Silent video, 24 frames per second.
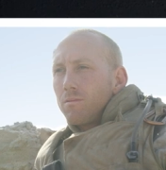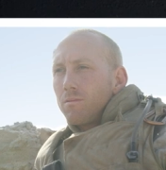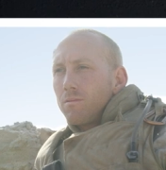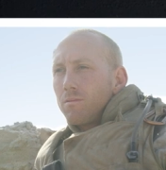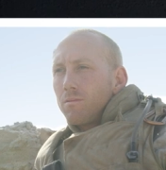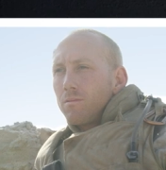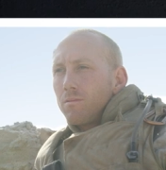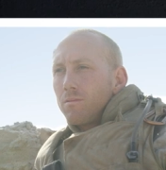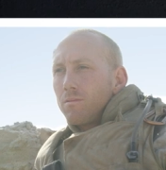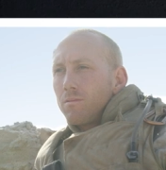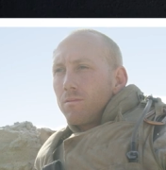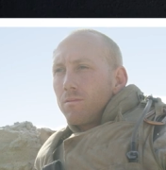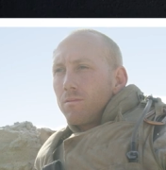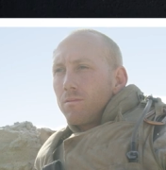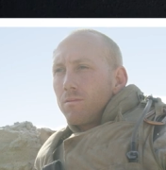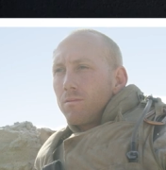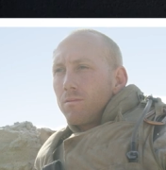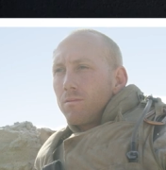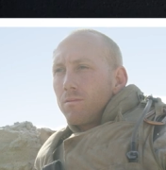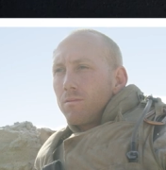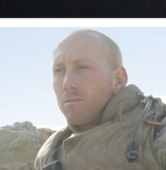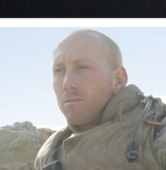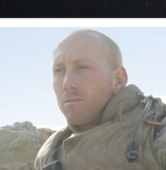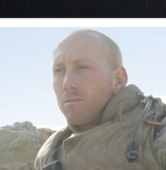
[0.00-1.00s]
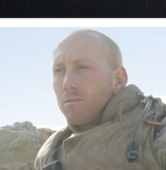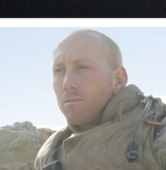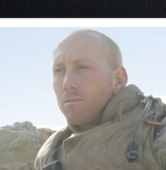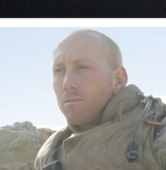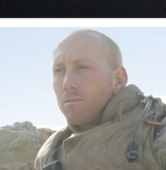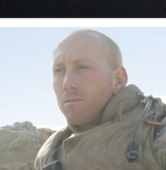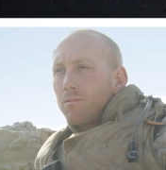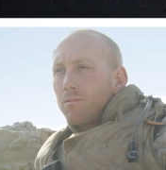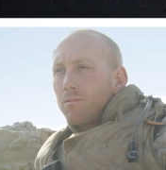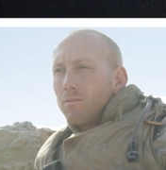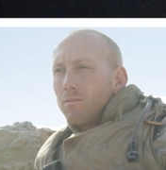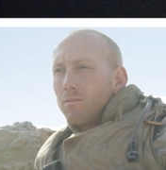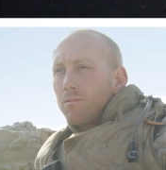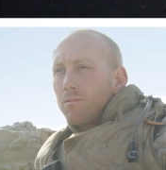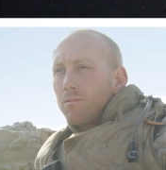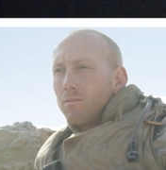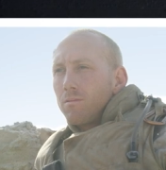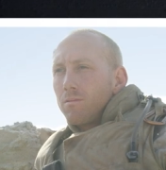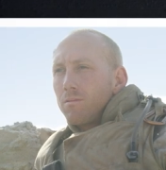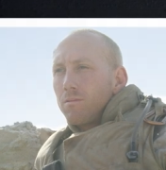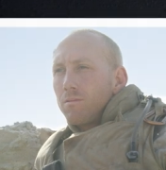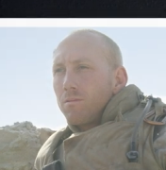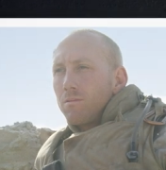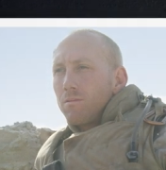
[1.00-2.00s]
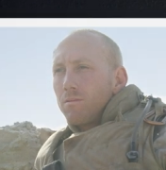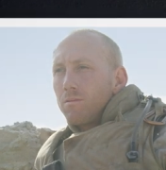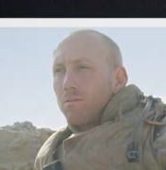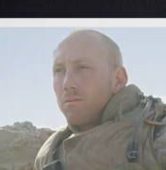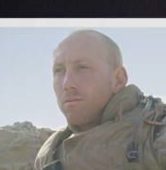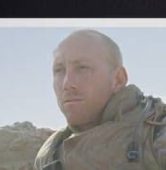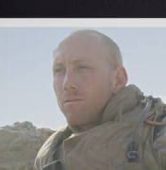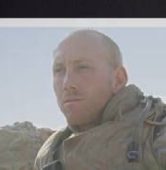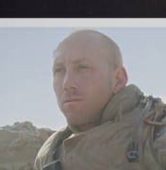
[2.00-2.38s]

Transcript: Nothing is said.